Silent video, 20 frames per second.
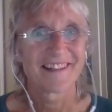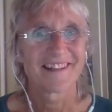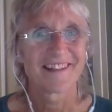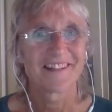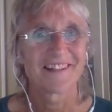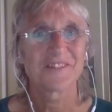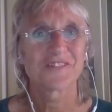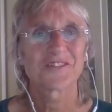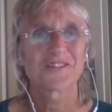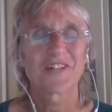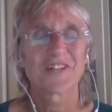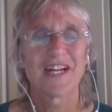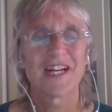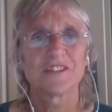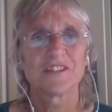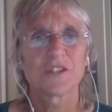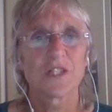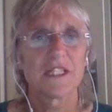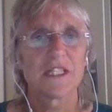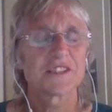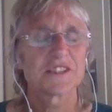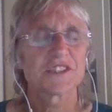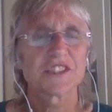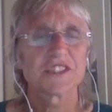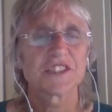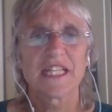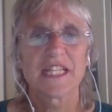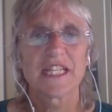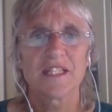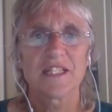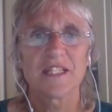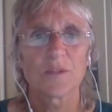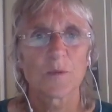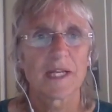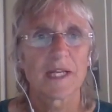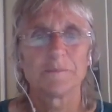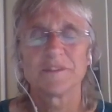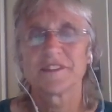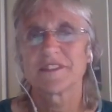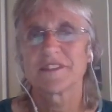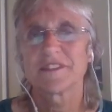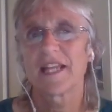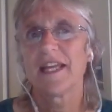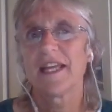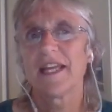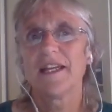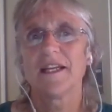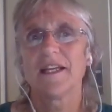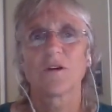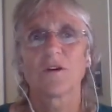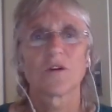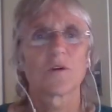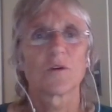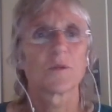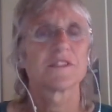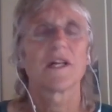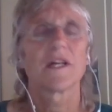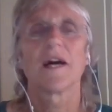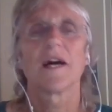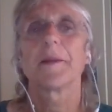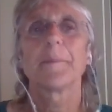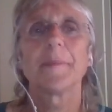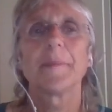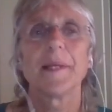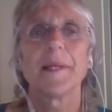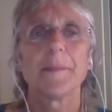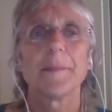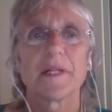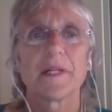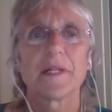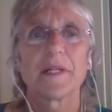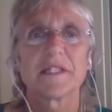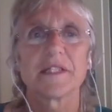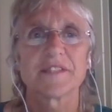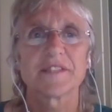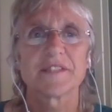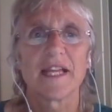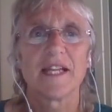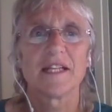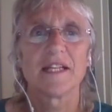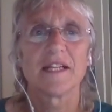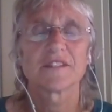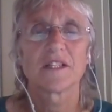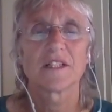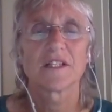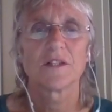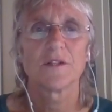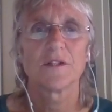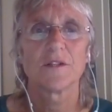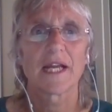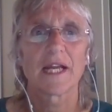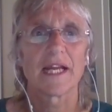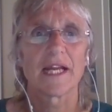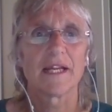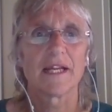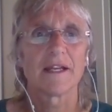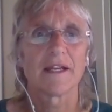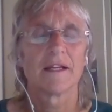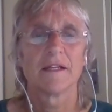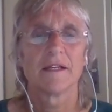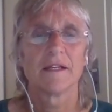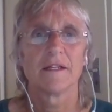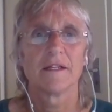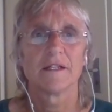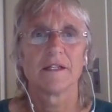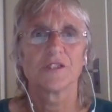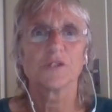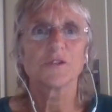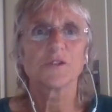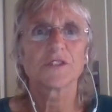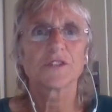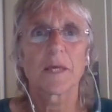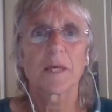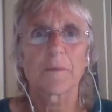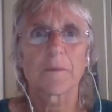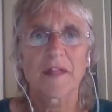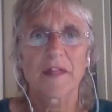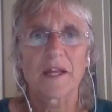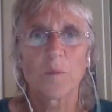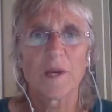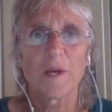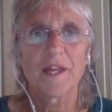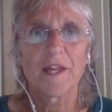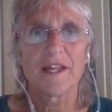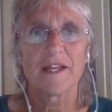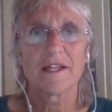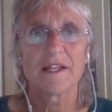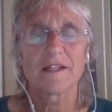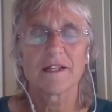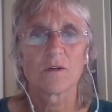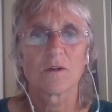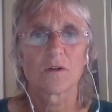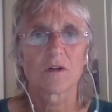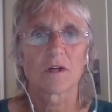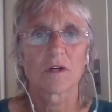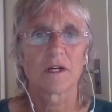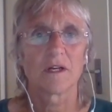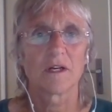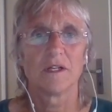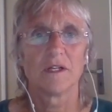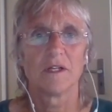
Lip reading: You try to understand what I'm saying or what other people are saying so you can do something with it, or